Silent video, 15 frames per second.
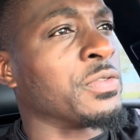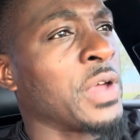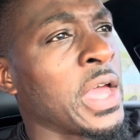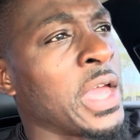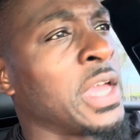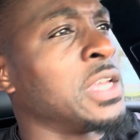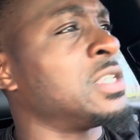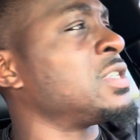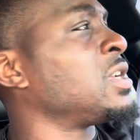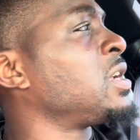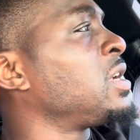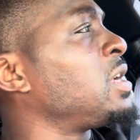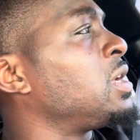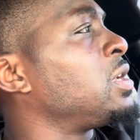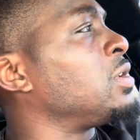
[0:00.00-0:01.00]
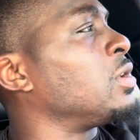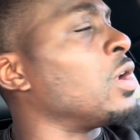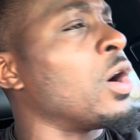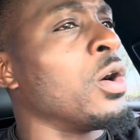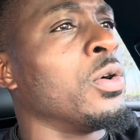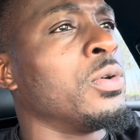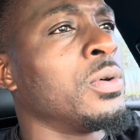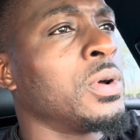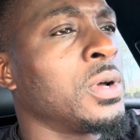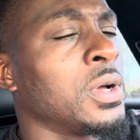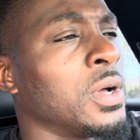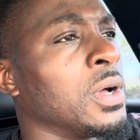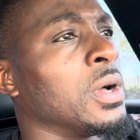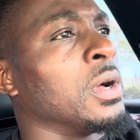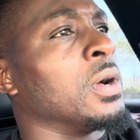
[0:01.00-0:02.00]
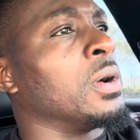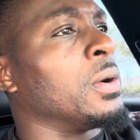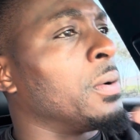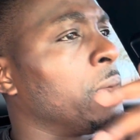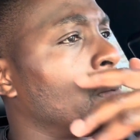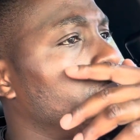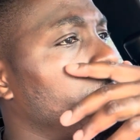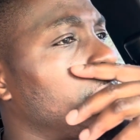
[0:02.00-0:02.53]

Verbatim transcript: age, you know, um,